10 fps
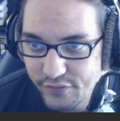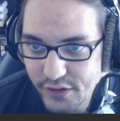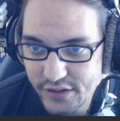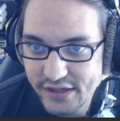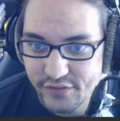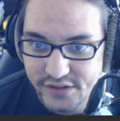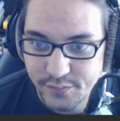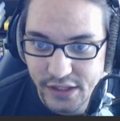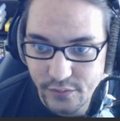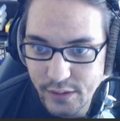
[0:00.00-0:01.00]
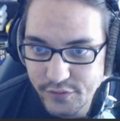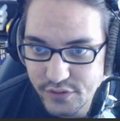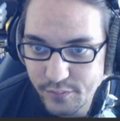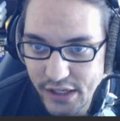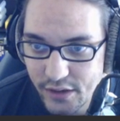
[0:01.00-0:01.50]
the only difference, by the way,
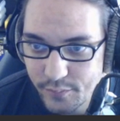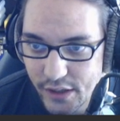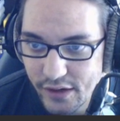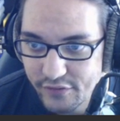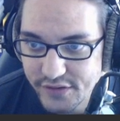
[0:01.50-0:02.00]
between POW and POW-F